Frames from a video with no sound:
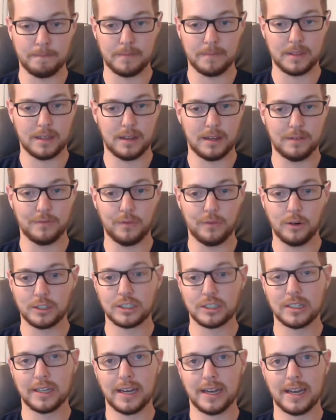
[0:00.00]

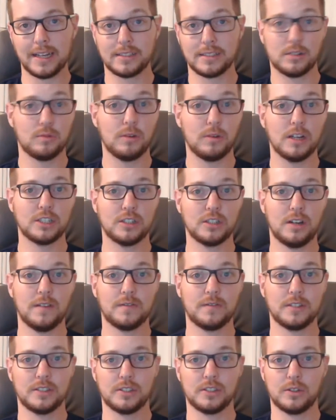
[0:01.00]
Unfortunately, I had to rush off
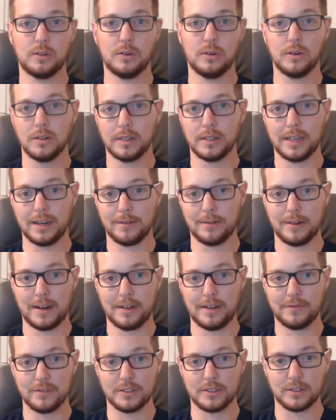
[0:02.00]
to school and get ready
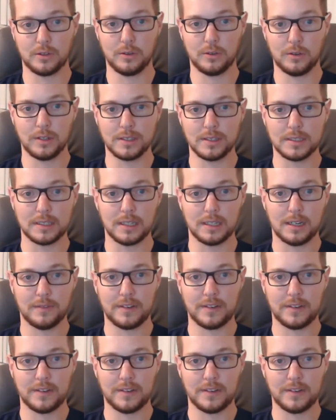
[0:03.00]
for school and stuff.